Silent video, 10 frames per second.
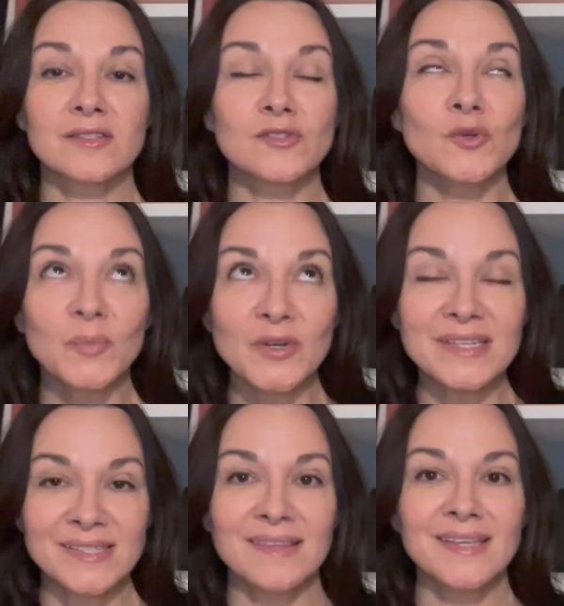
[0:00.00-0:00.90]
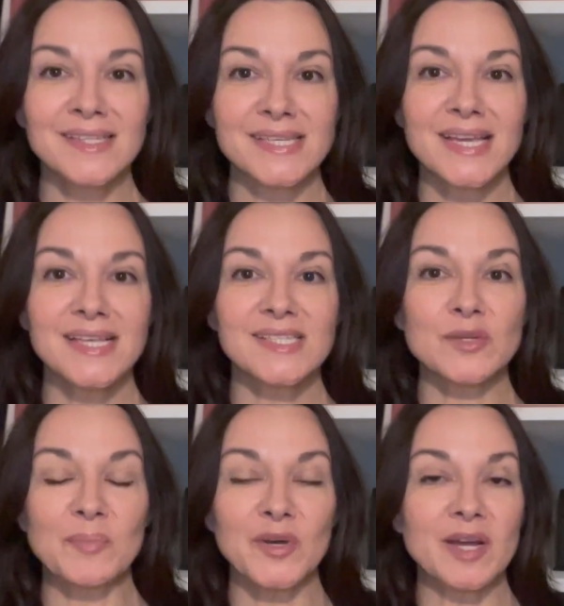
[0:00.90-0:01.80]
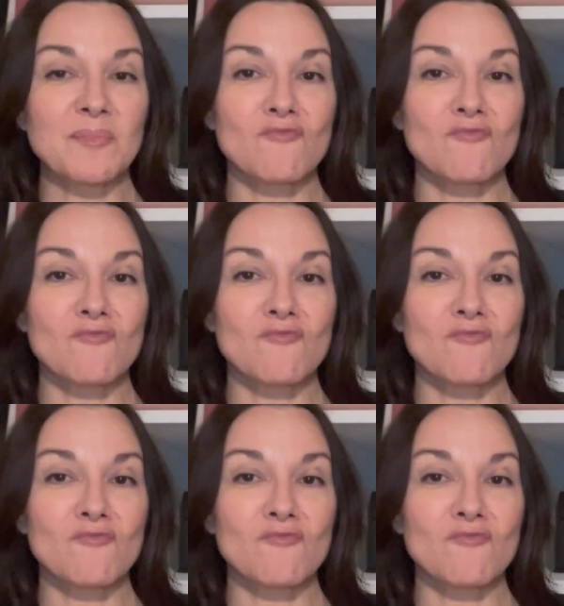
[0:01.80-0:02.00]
super easy these days to put up